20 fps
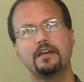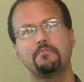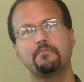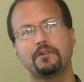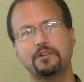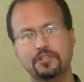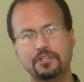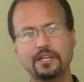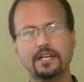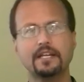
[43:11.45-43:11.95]

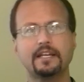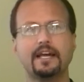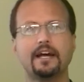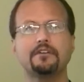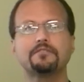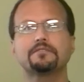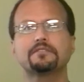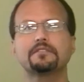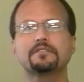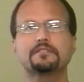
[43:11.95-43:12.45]
But she
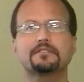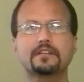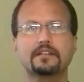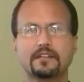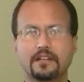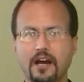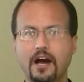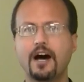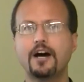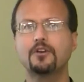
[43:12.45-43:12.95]
announces
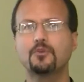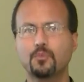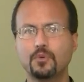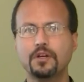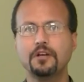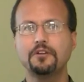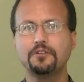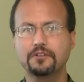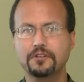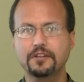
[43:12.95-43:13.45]
that God
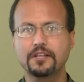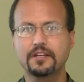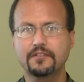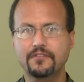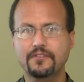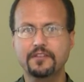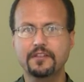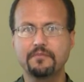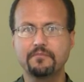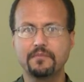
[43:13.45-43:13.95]
will
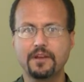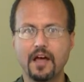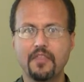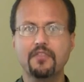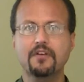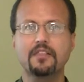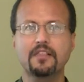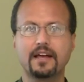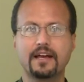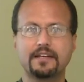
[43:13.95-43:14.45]
deliver them
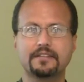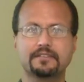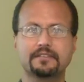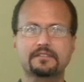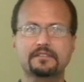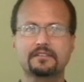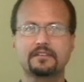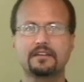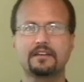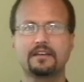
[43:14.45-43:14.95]

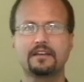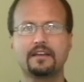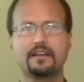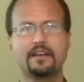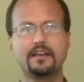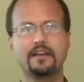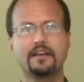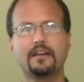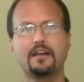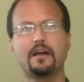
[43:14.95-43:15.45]
nonetheless
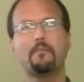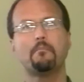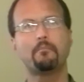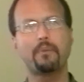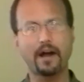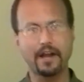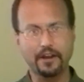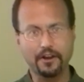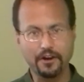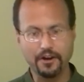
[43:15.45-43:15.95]

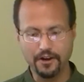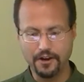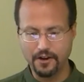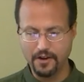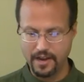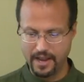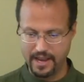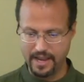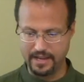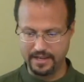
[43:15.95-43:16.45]
by
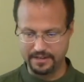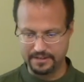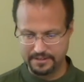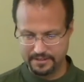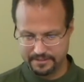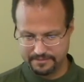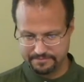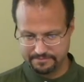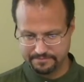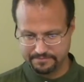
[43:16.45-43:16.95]
her hand.